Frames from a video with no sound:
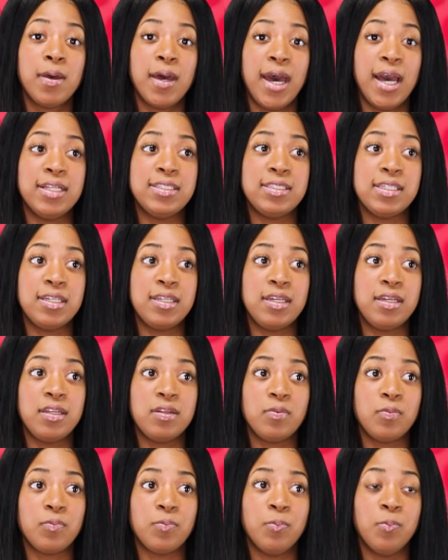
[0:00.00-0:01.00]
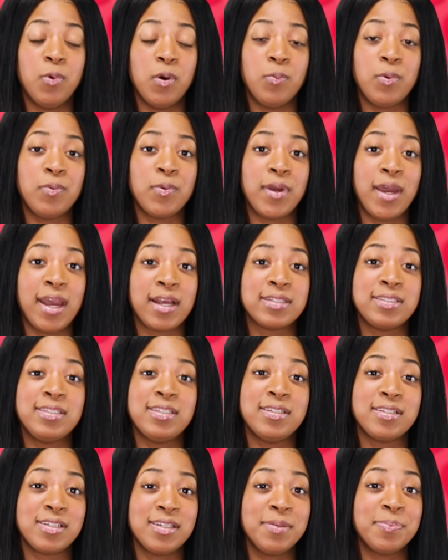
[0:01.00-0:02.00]
I did it when we were actually
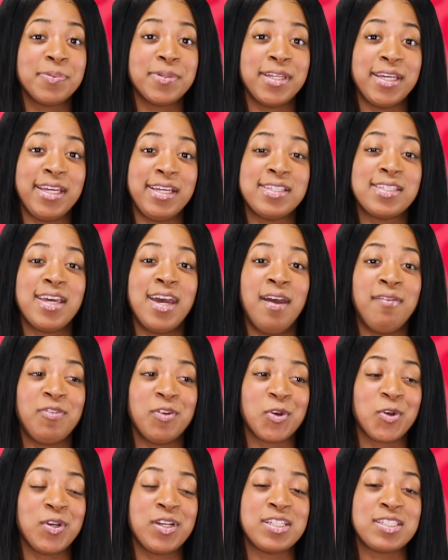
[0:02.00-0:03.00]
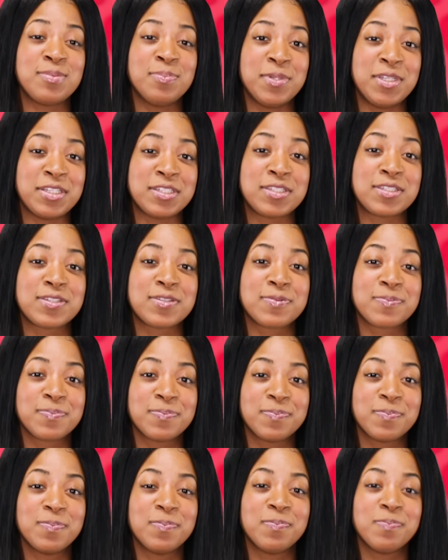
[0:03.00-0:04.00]
in a good place after Christmas,
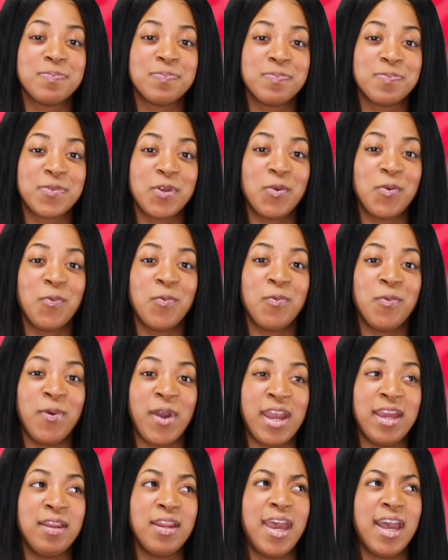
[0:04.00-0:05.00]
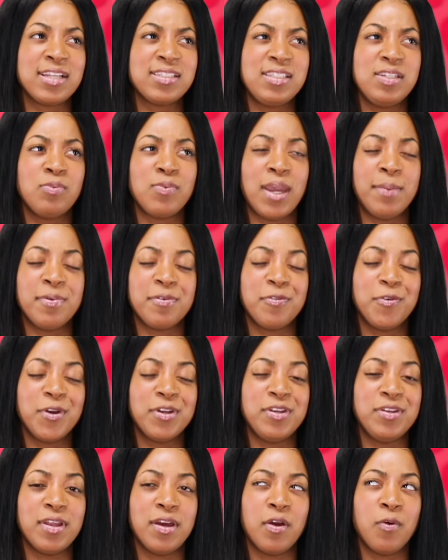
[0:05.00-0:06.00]
right
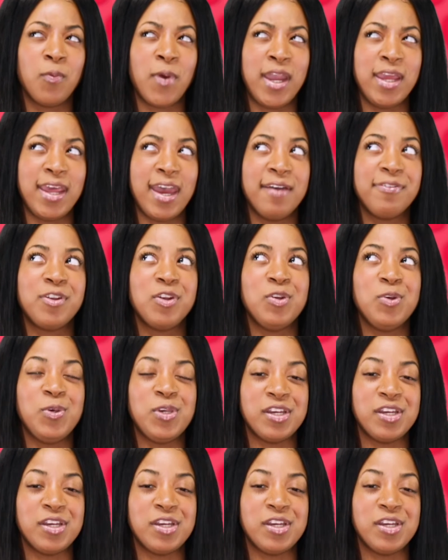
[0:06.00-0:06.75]
after New